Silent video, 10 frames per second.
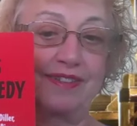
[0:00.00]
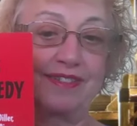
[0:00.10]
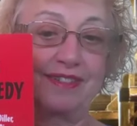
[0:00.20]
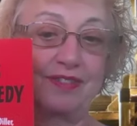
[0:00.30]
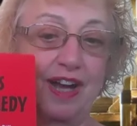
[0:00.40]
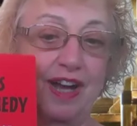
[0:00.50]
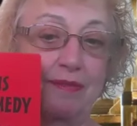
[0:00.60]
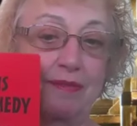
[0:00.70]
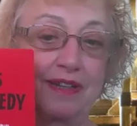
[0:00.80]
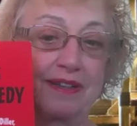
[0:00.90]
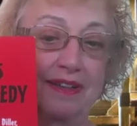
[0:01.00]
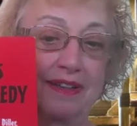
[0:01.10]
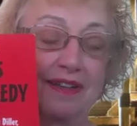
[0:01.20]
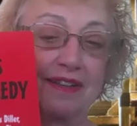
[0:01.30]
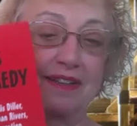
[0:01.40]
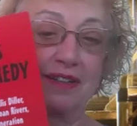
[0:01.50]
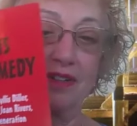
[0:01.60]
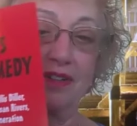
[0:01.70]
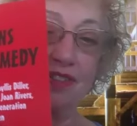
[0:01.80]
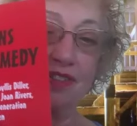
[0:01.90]
of Comedy. There it
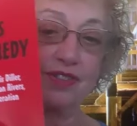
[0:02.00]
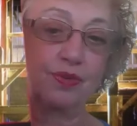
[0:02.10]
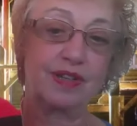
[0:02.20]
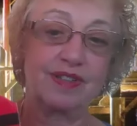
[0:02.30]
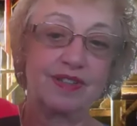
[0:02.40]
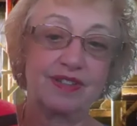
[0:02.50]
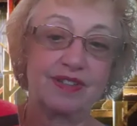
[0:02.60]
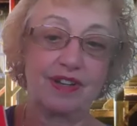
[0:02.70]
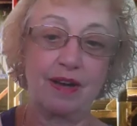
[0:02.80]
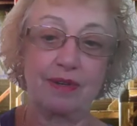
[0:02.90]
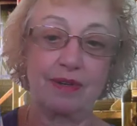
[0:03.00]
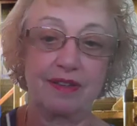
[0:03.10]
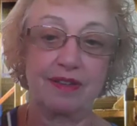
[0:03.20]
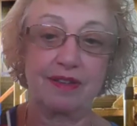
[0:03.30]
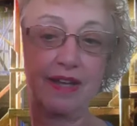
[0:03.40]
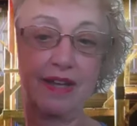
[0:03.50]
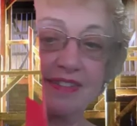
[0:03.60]
is, Queens of Comedy. That's it. There we